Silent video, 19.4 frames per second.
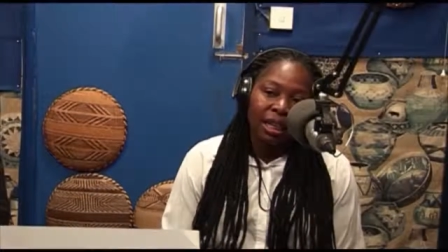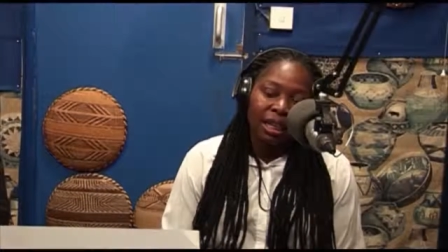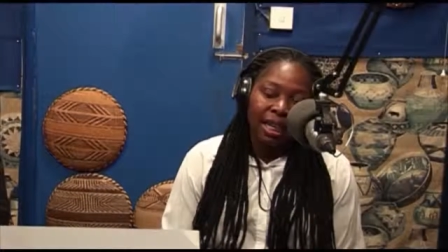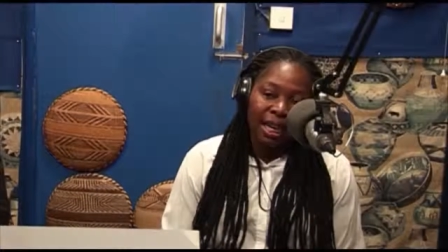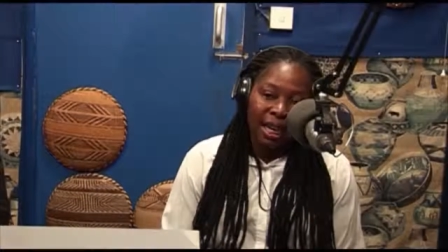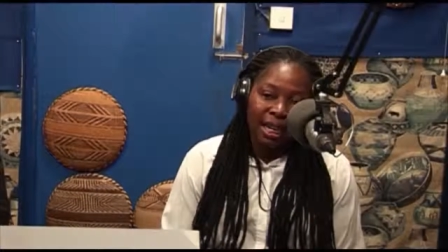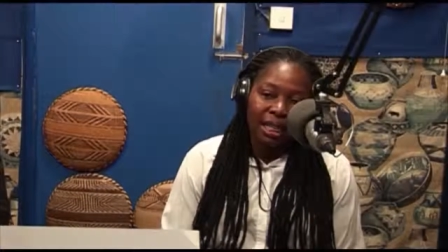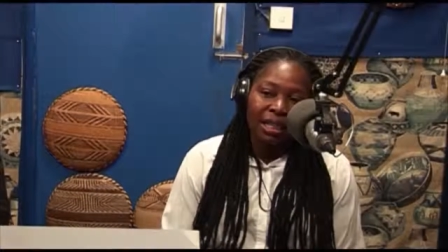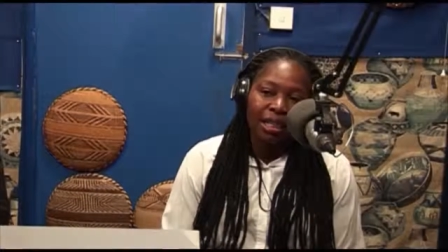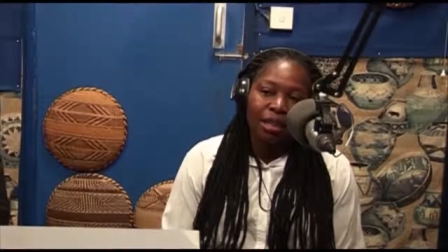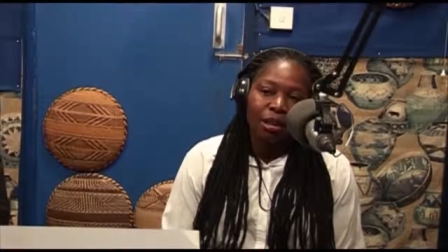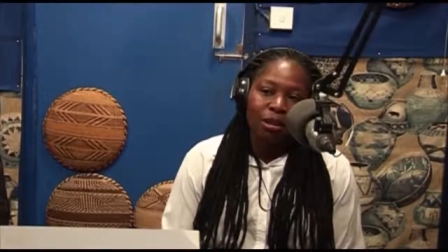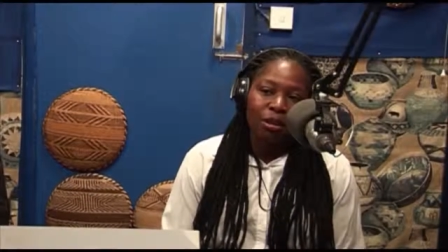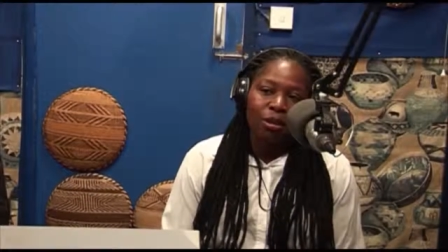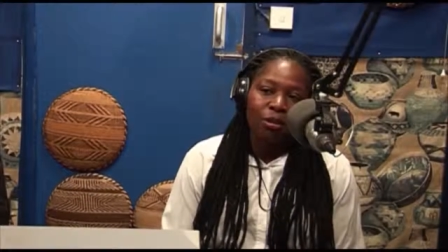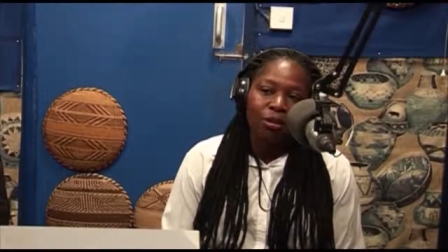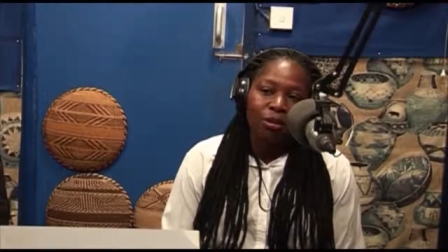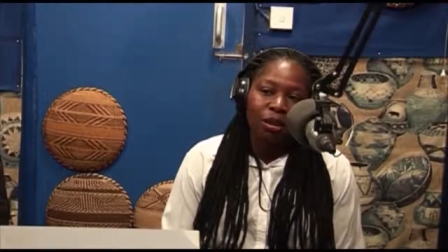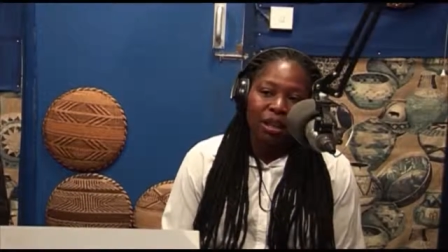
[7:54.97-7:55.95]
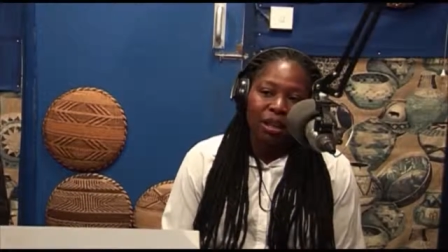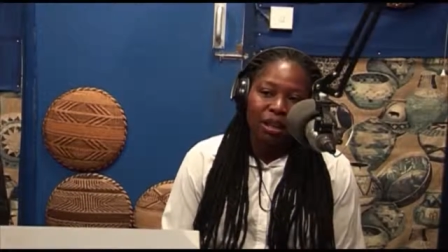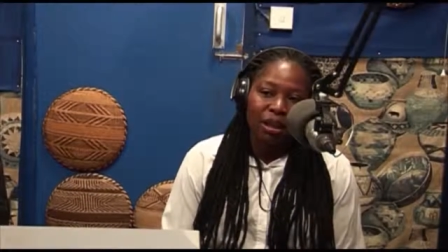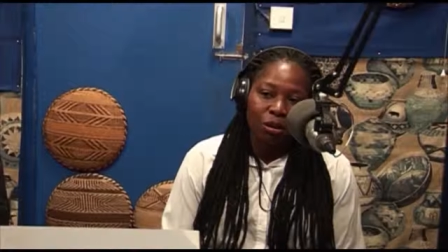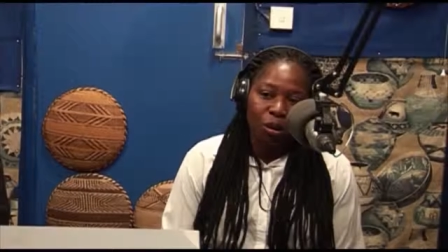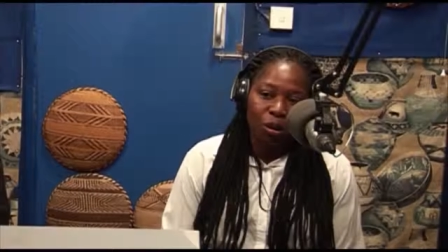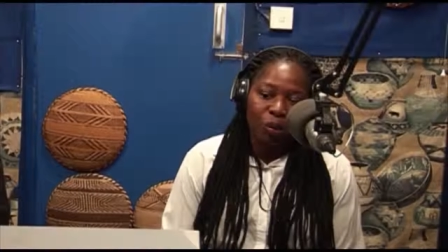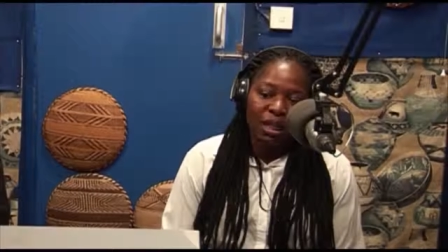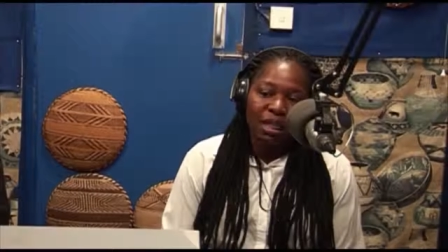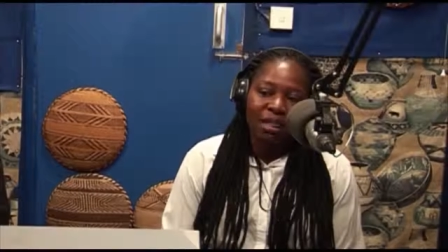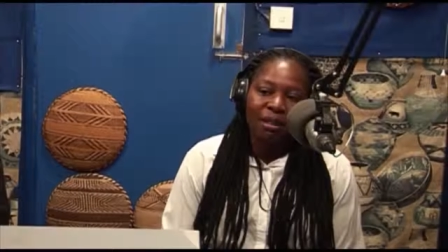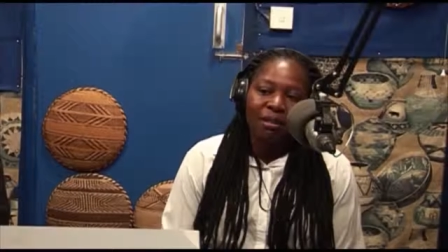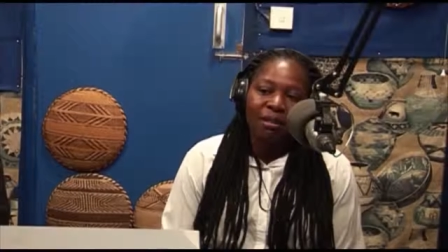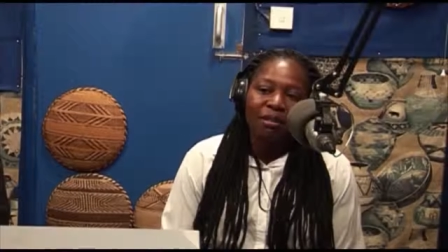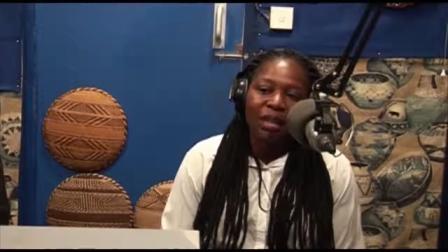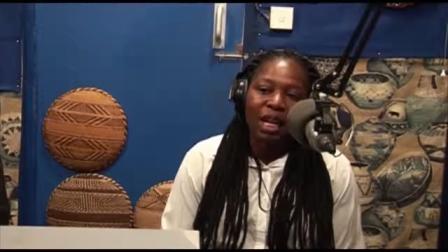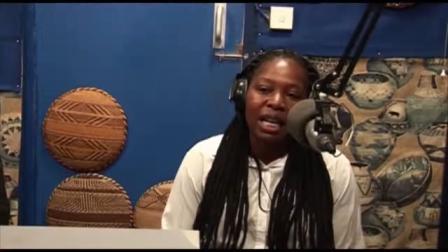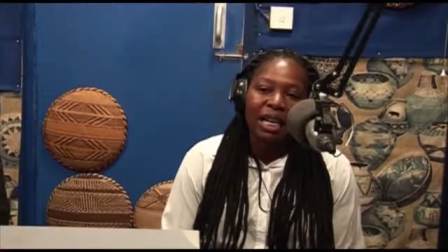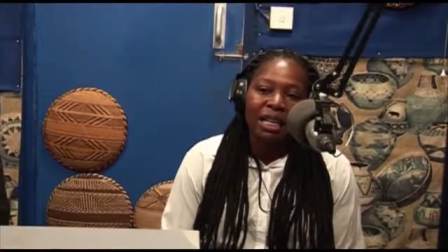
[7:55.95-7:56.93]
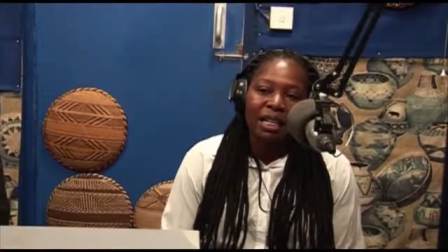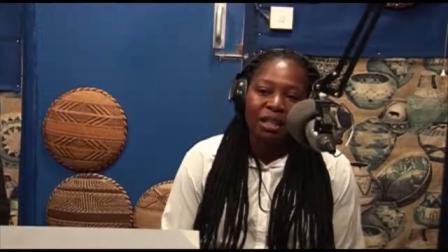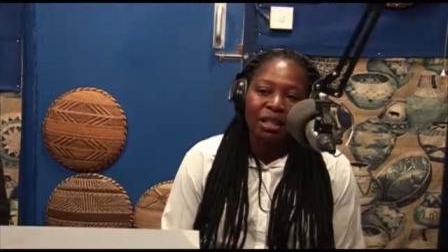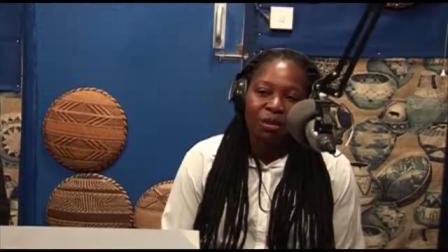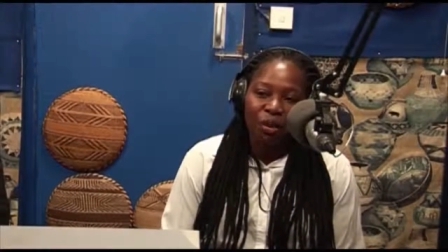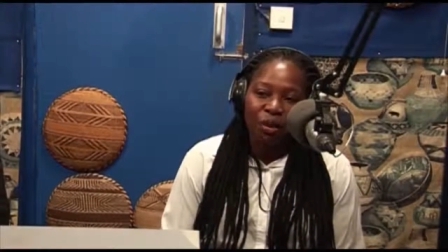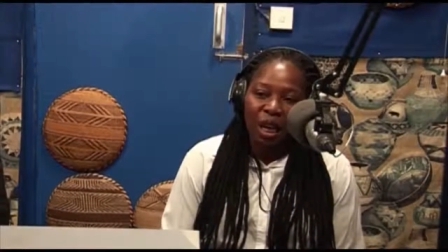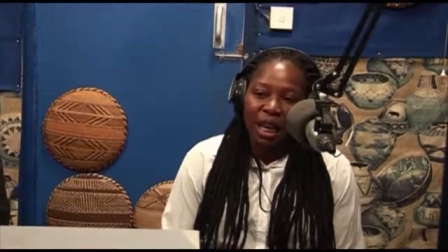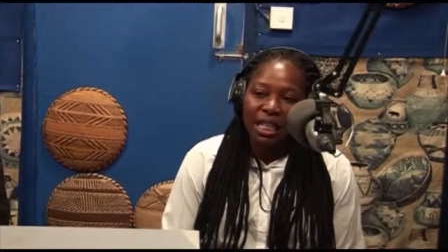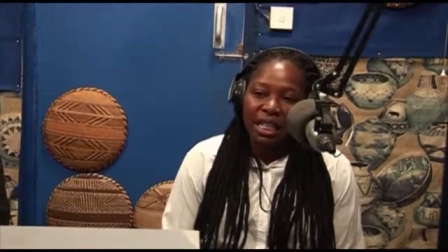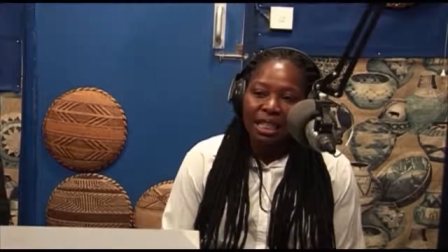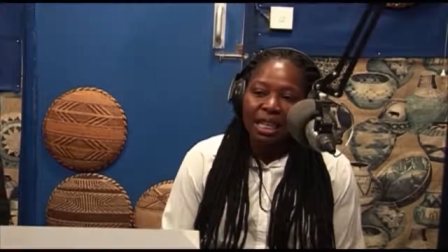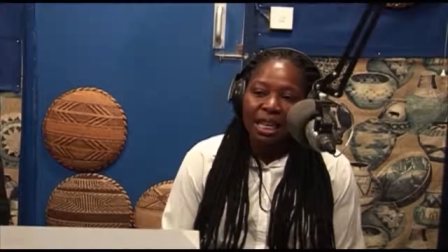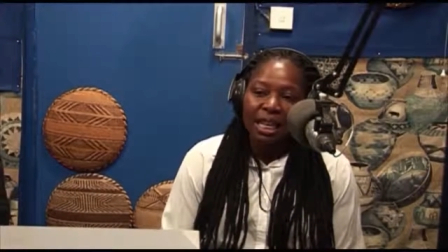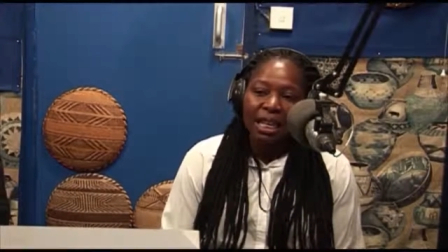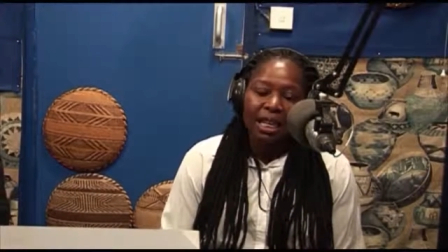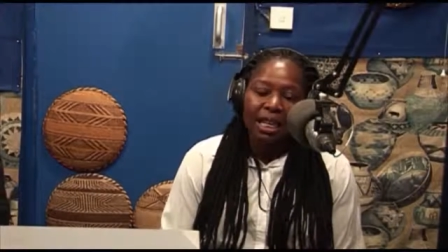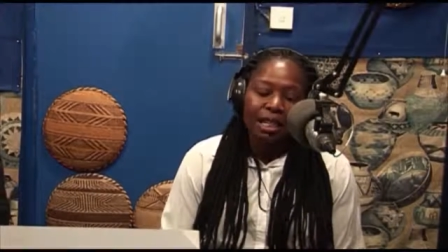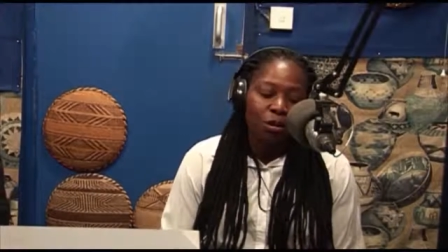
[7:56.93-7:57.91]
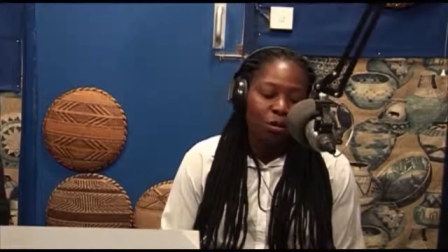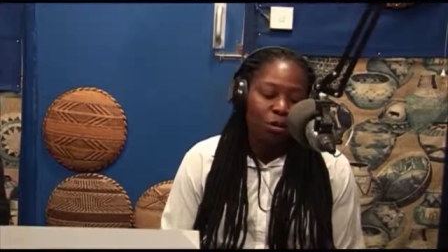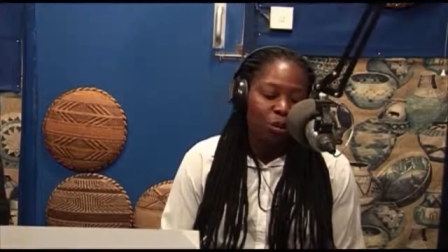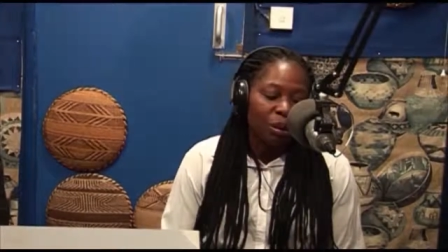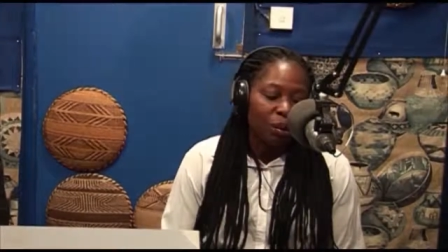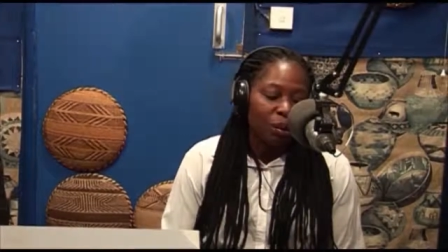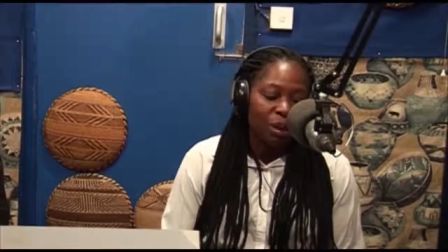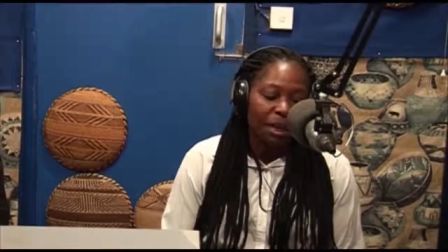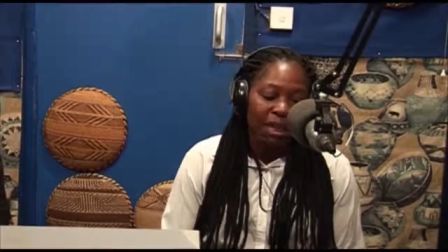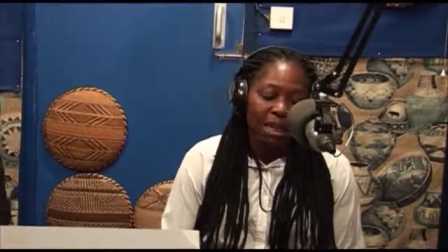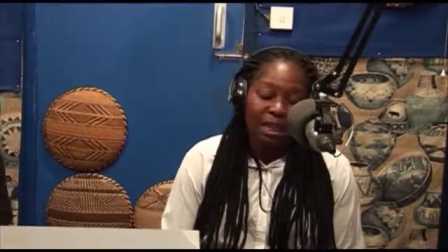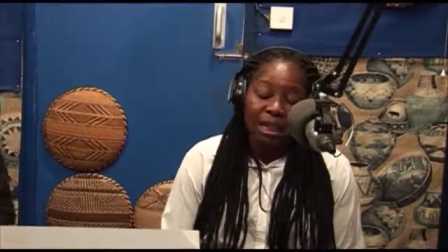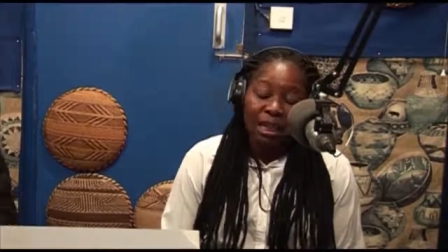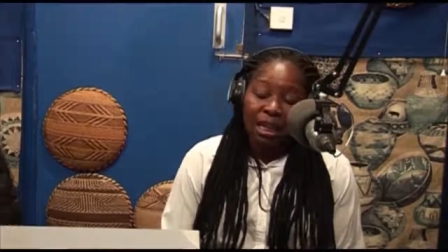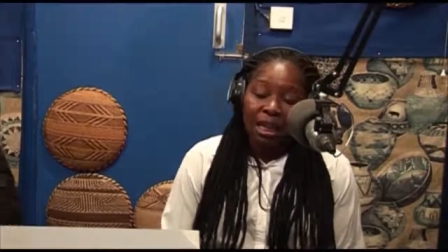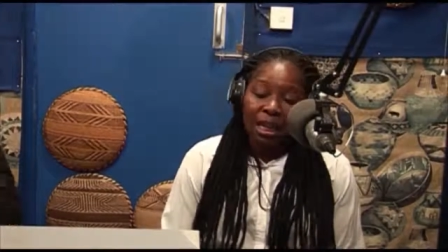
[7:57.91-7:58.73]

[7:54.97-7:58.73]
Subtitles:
cases of domestic violence, violence against women,